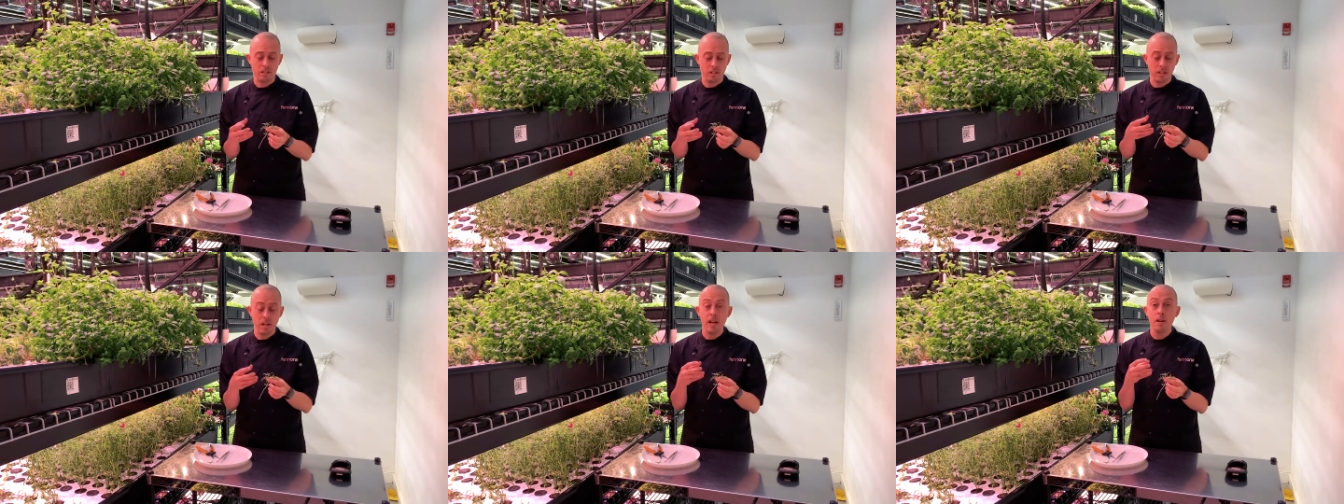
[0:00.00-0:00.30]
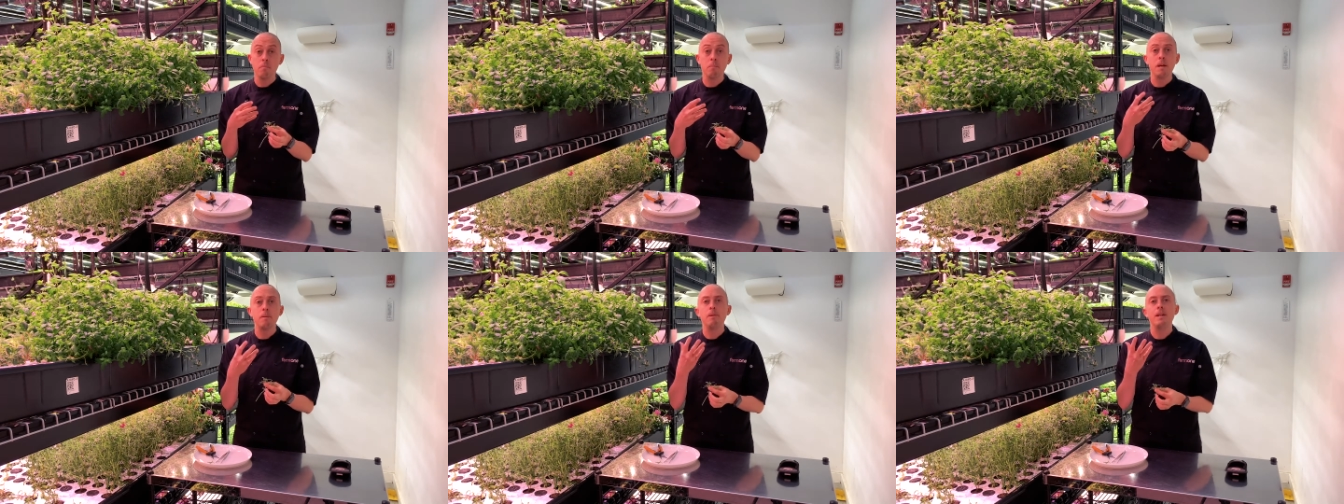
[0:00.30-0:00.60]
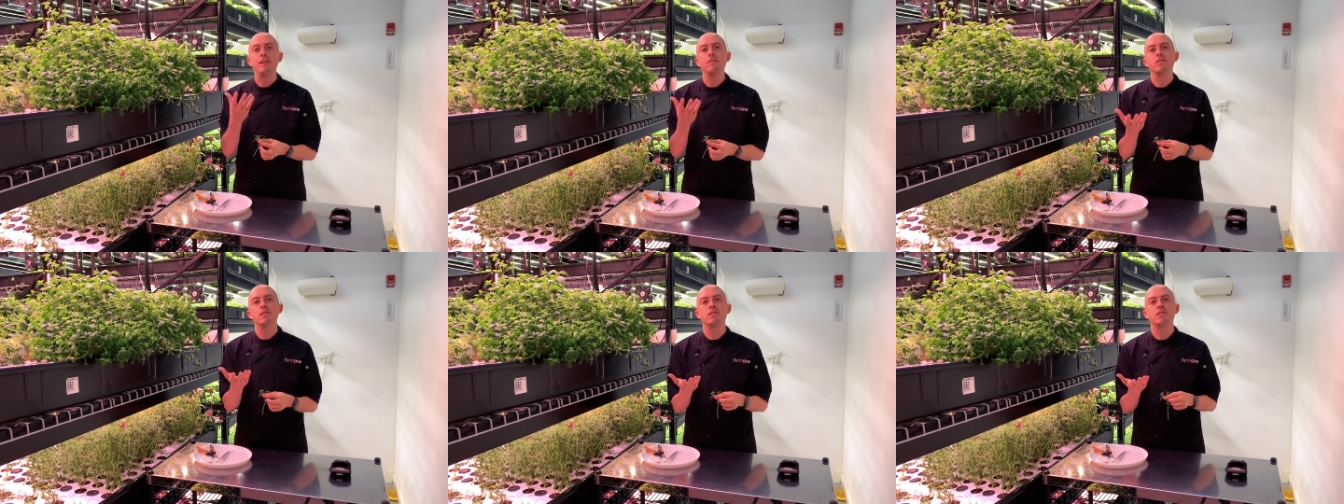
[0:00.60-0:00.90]
and maybe
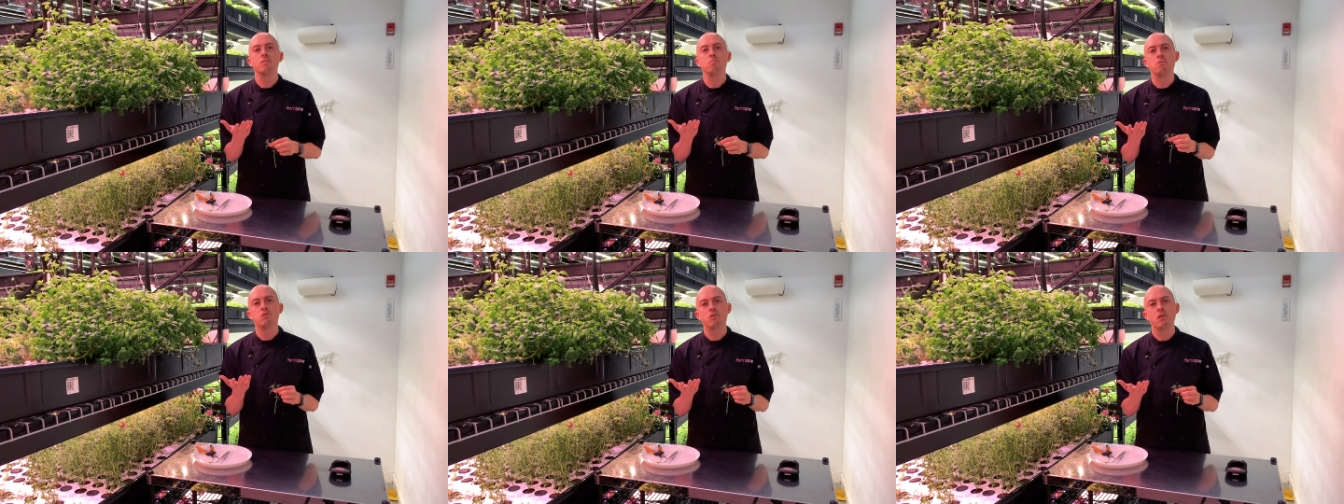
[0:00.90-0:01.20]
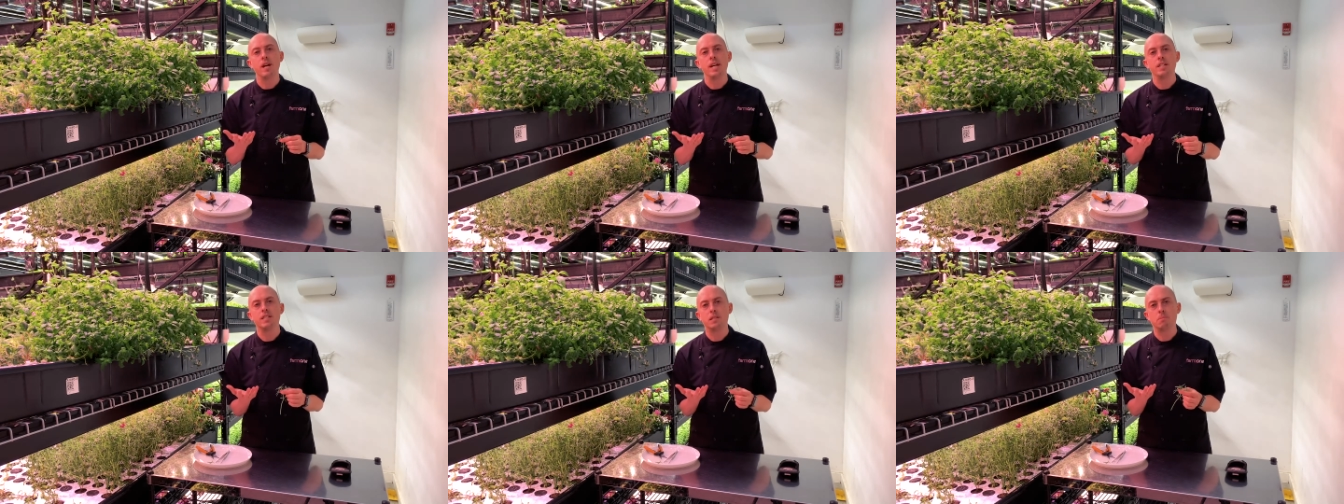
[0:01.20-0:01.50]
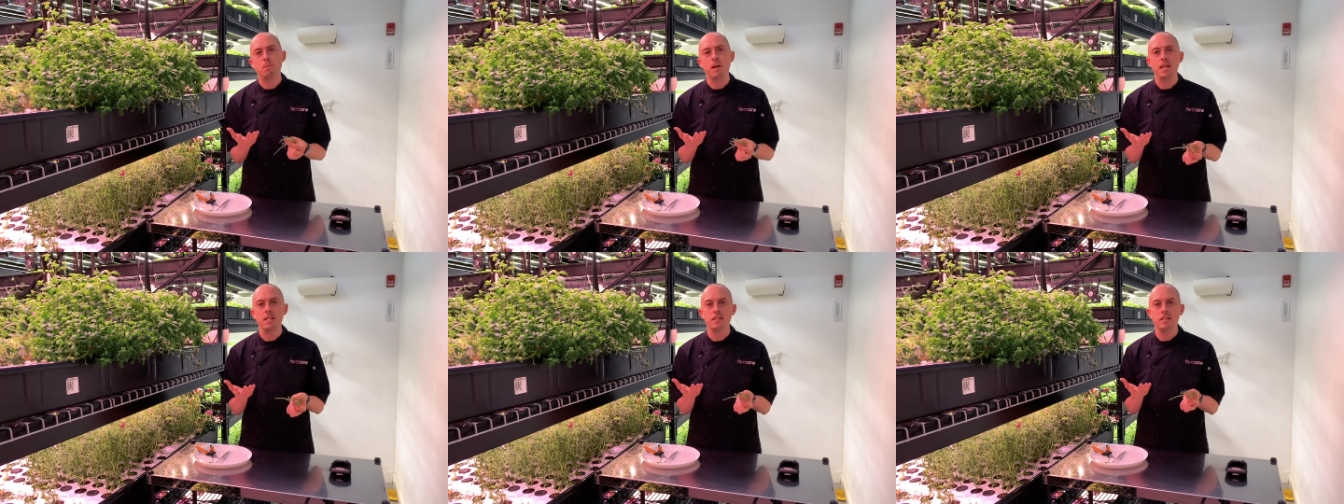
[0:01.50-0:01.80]
even some dried
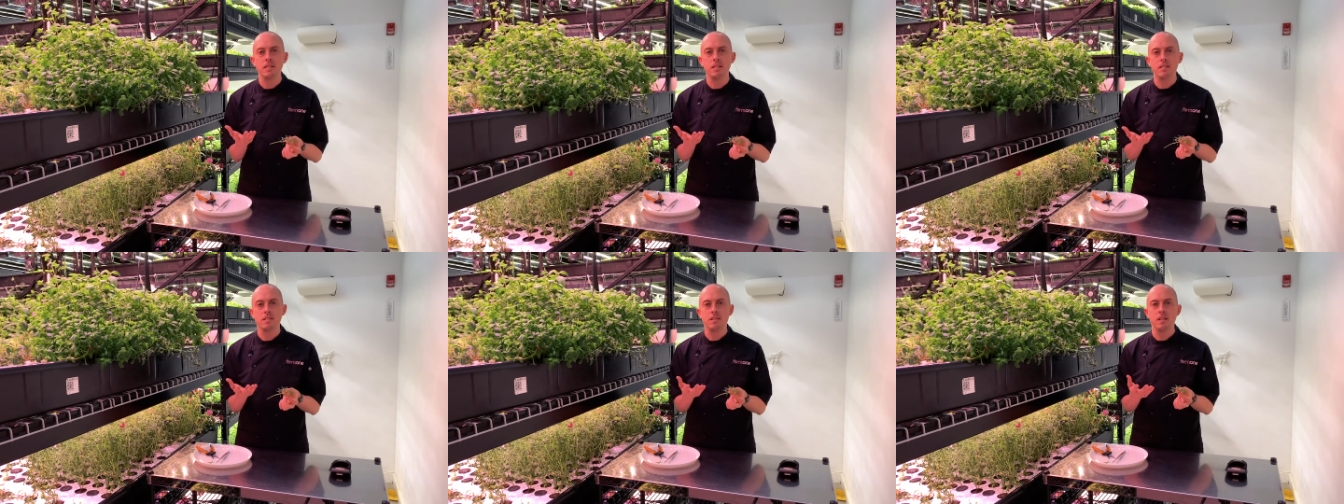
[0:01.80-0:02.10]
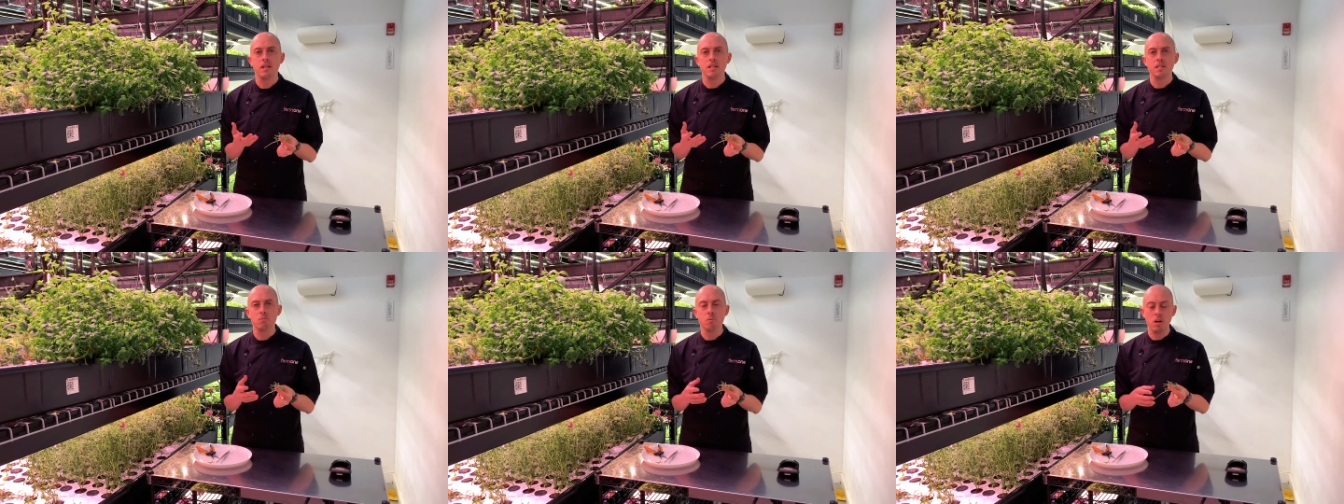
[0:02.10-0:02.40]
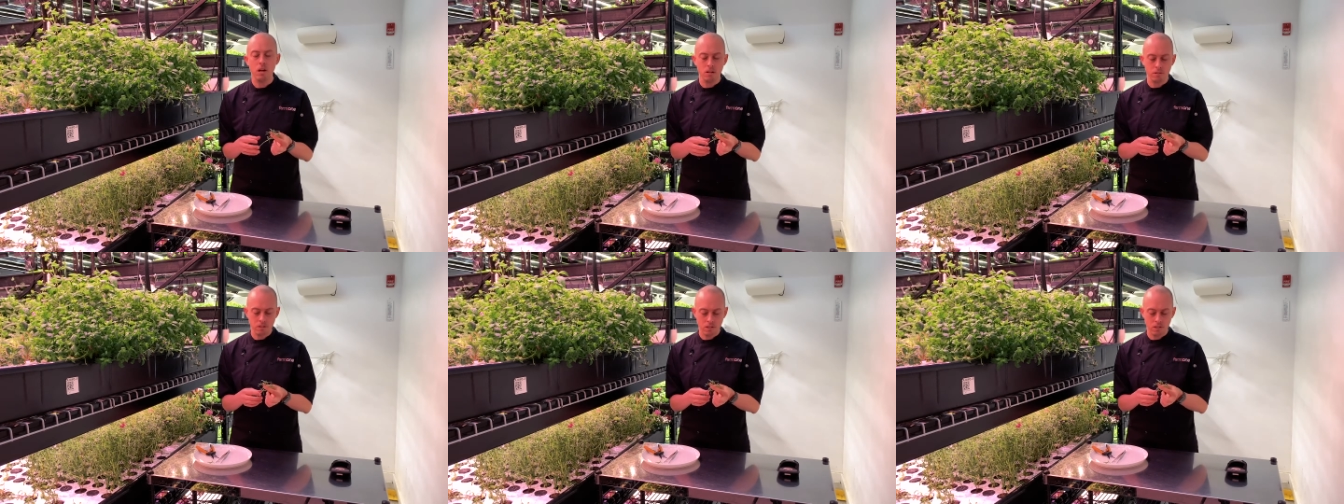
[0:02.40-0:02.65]
spices as well.